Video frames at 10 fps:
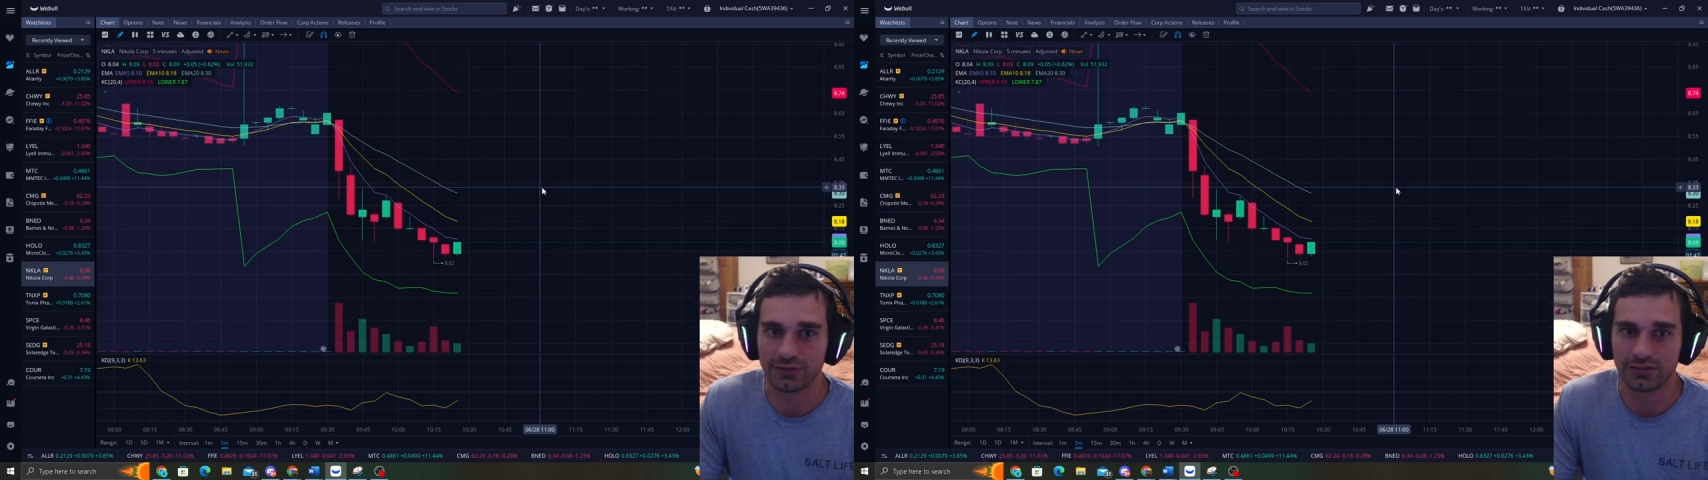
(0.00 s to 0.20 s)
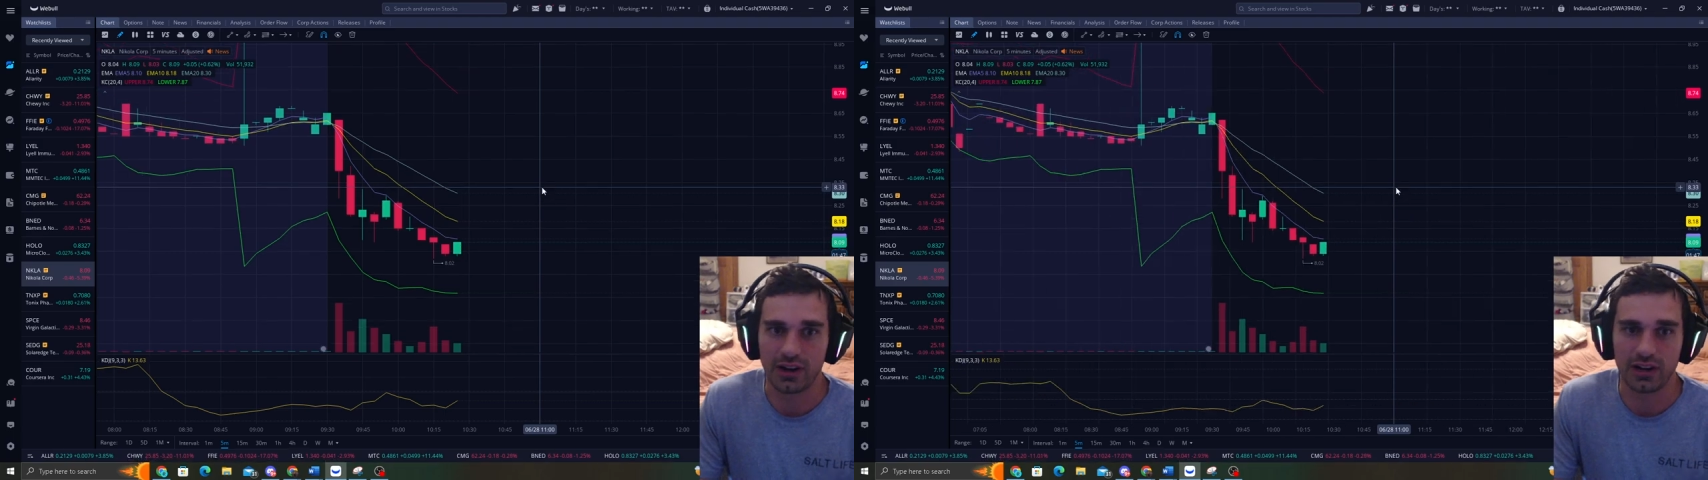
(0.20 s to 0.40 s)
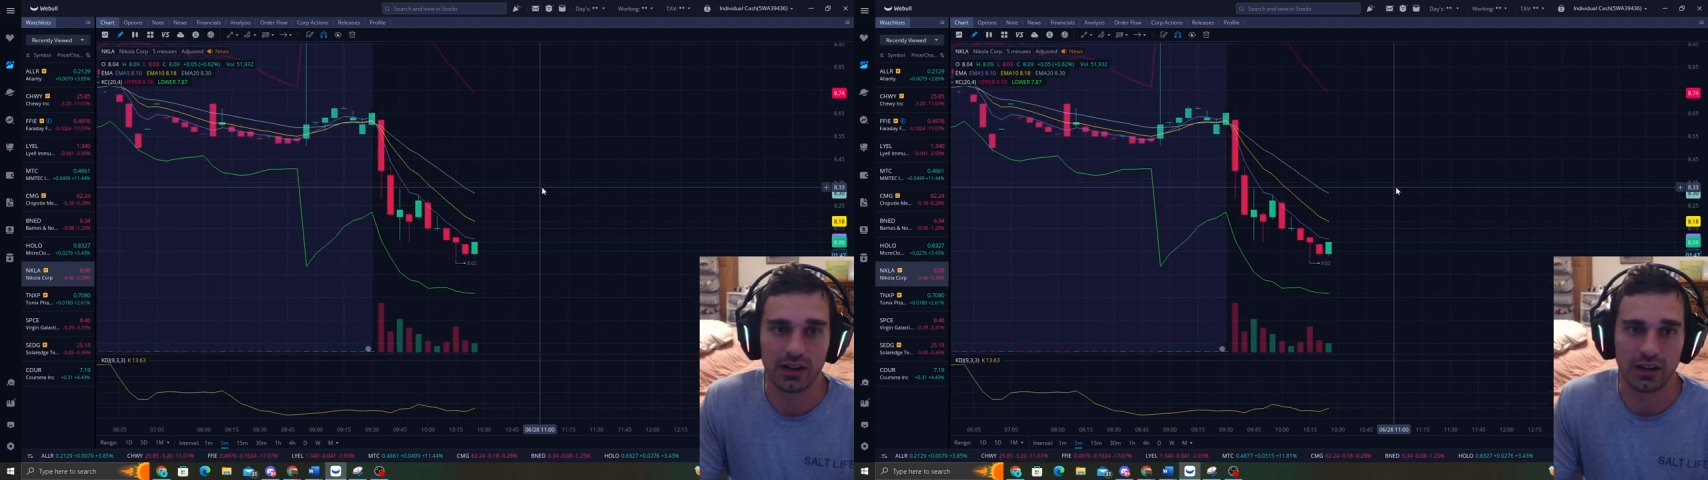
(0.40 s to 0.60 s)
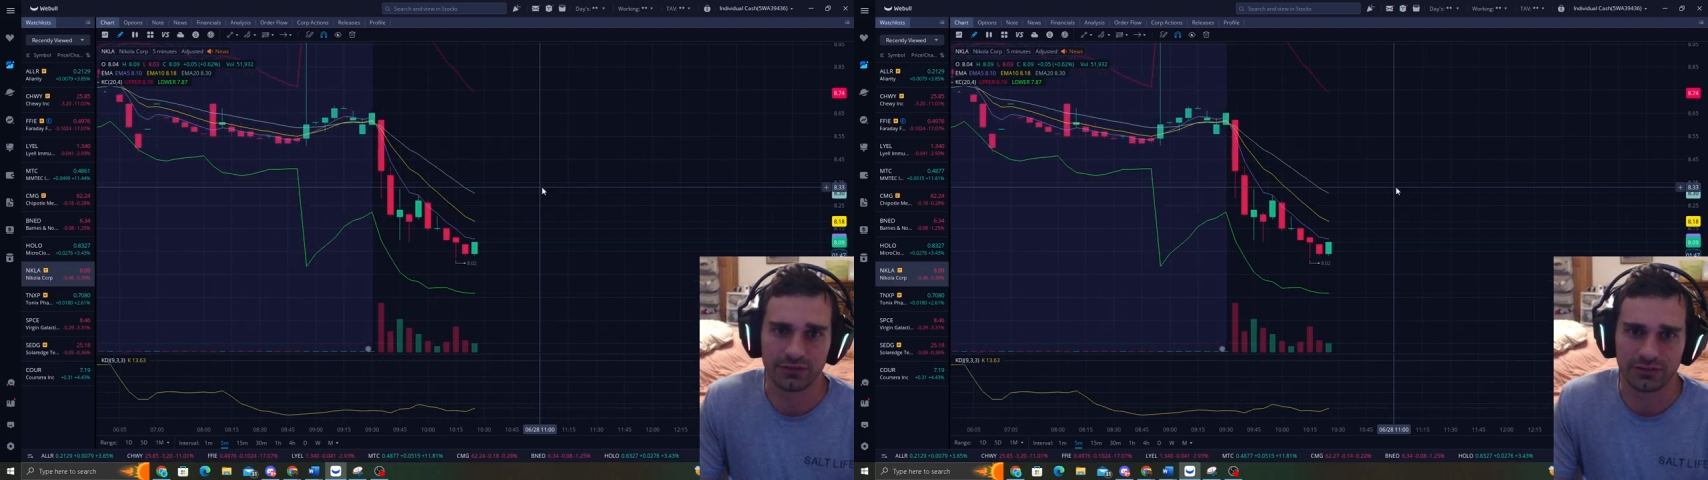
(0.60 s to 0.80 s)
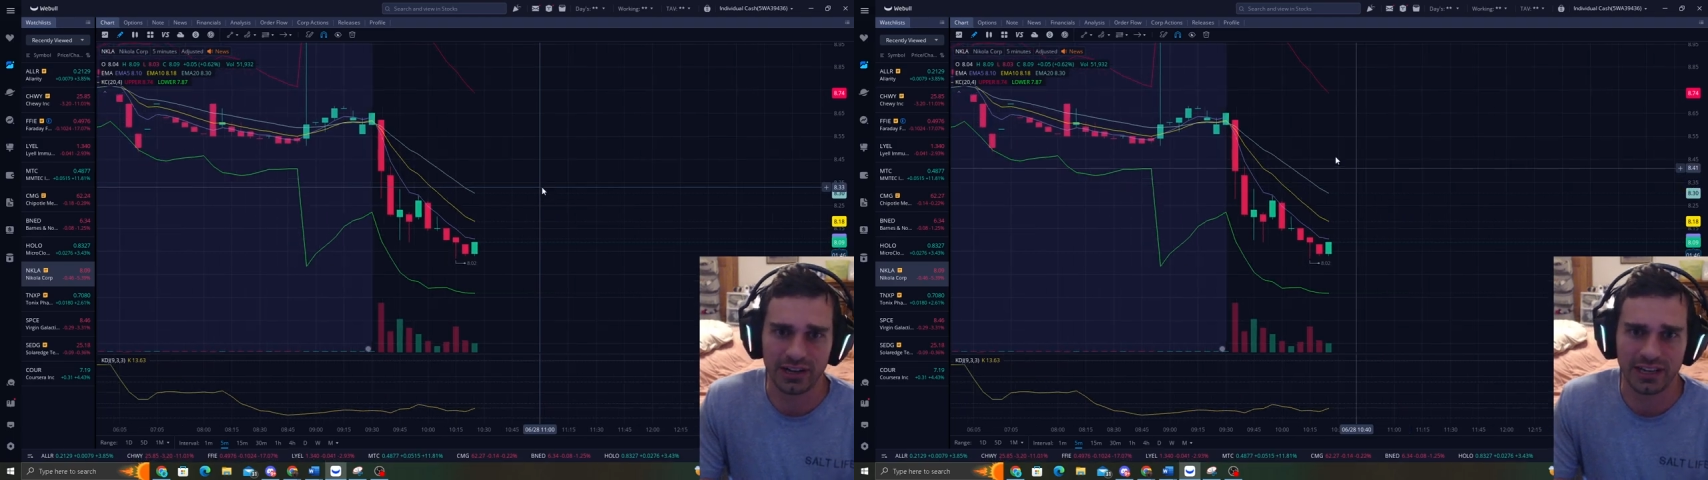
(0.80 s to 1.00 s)

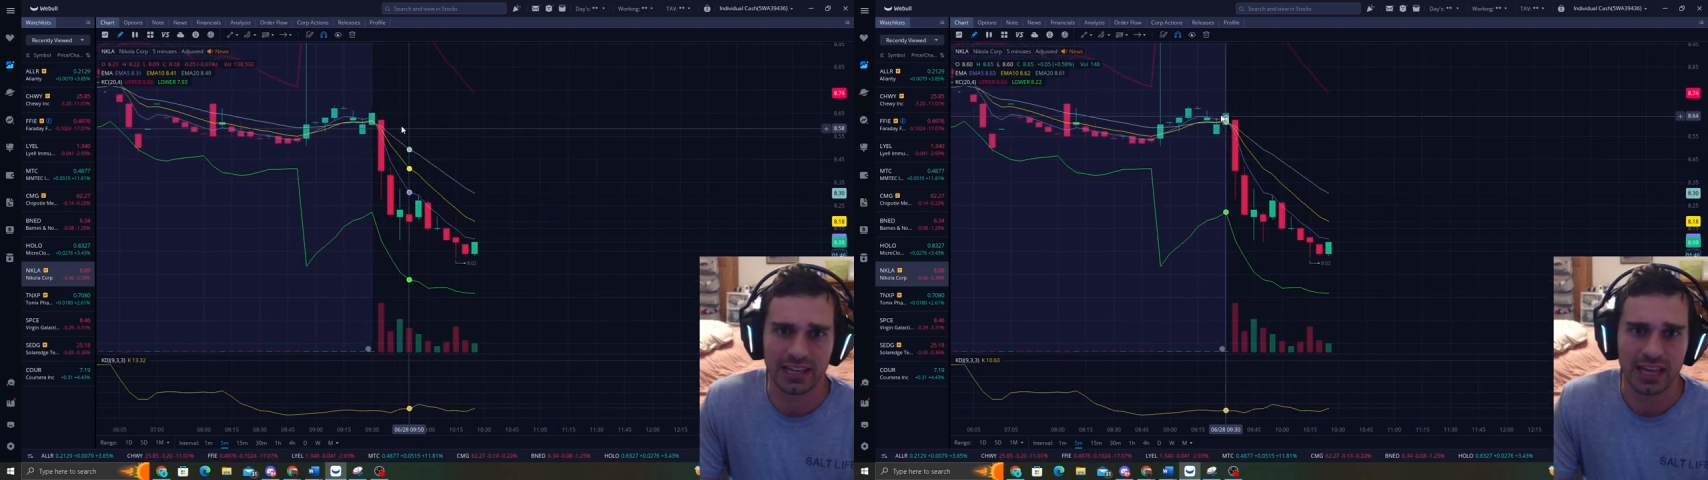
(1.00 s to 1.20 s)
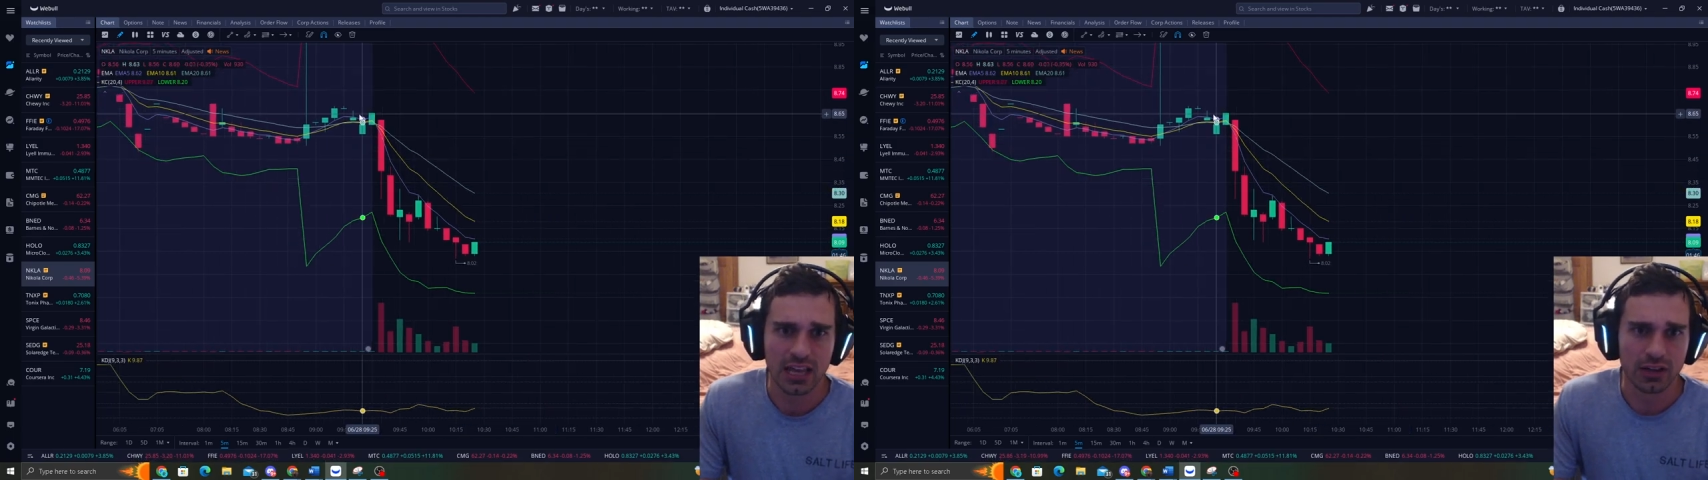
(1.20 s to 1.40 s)
Friday.